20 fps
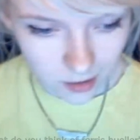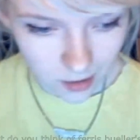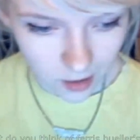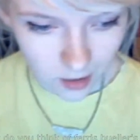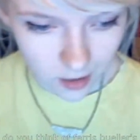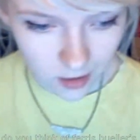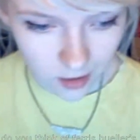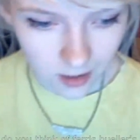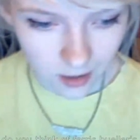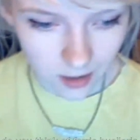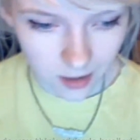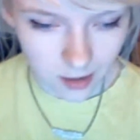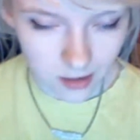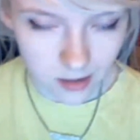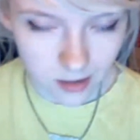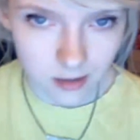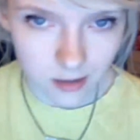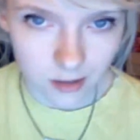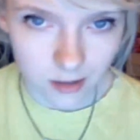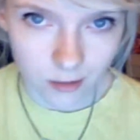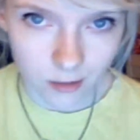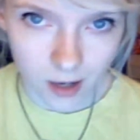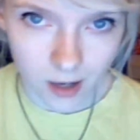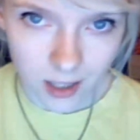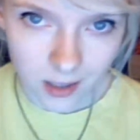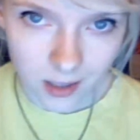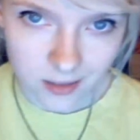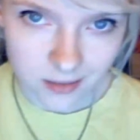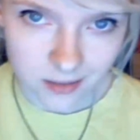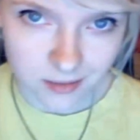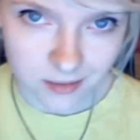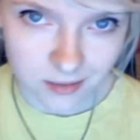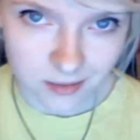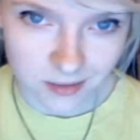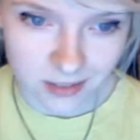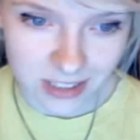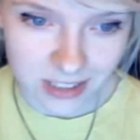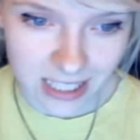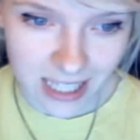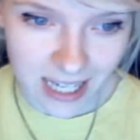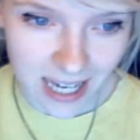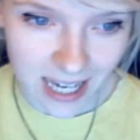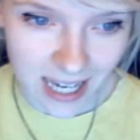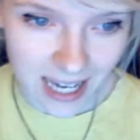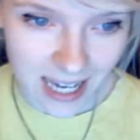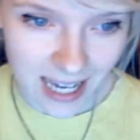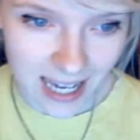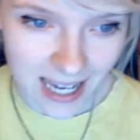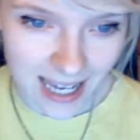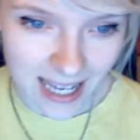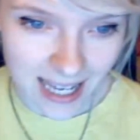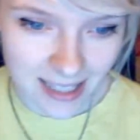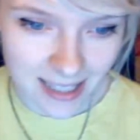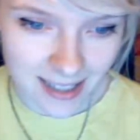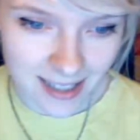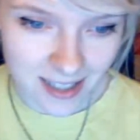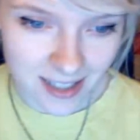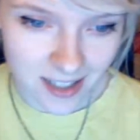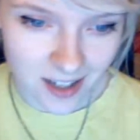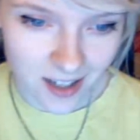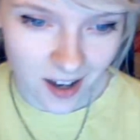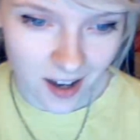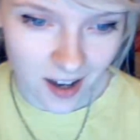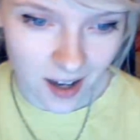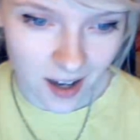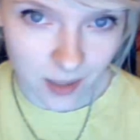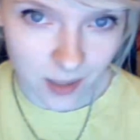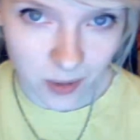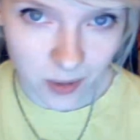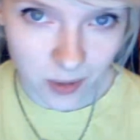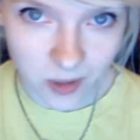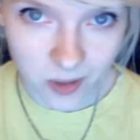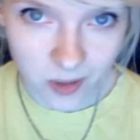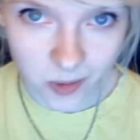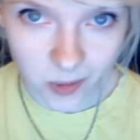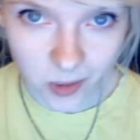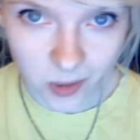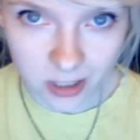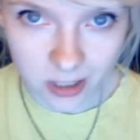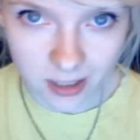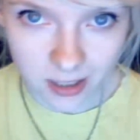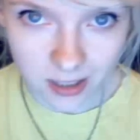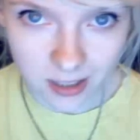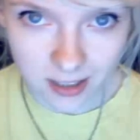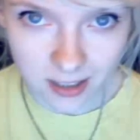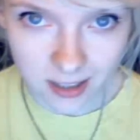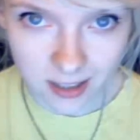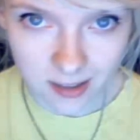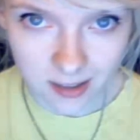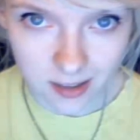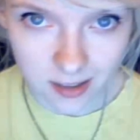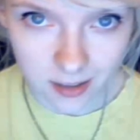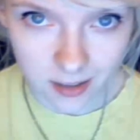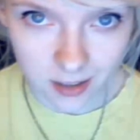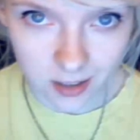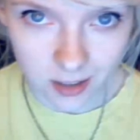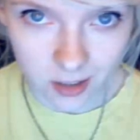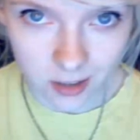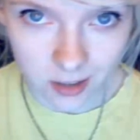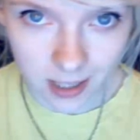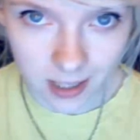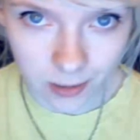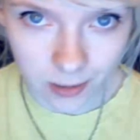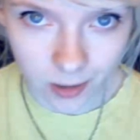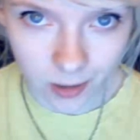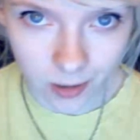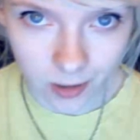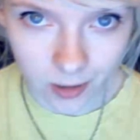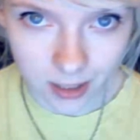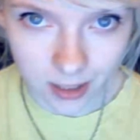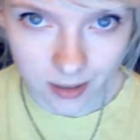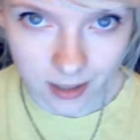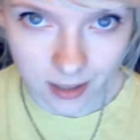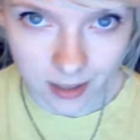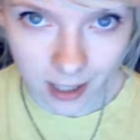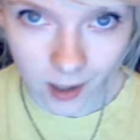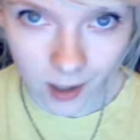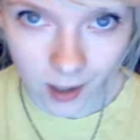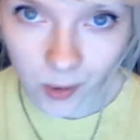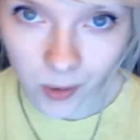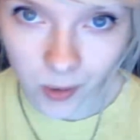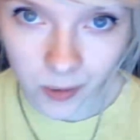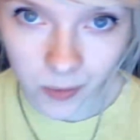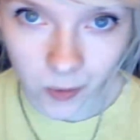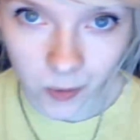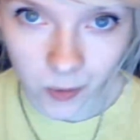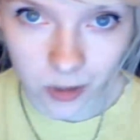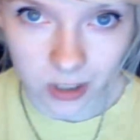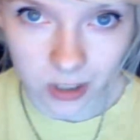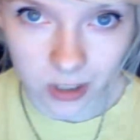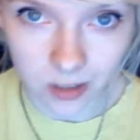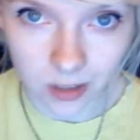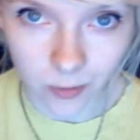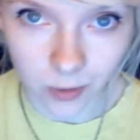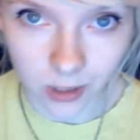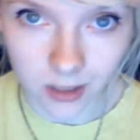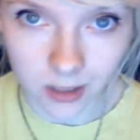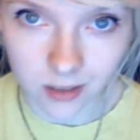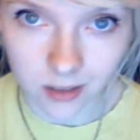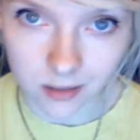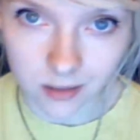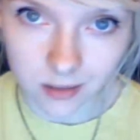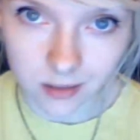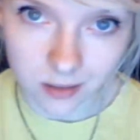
I think it's great, and anybody who's watching this and hasn't seen it should download it now and watch it when it